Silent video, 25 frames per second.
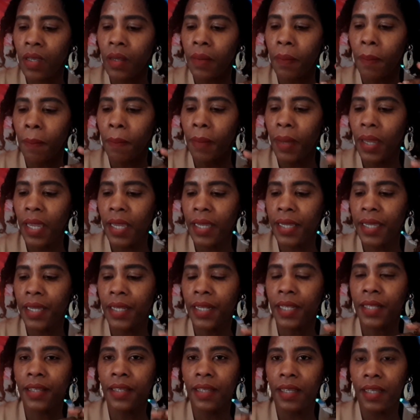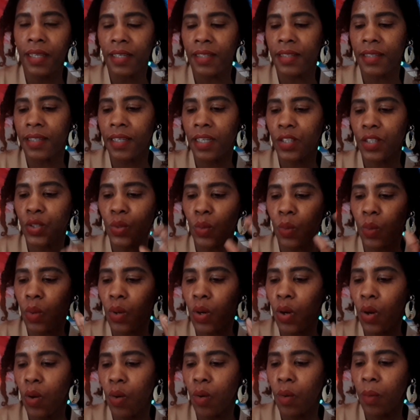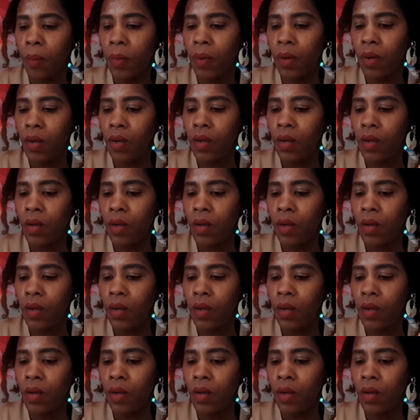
making it easier to comb.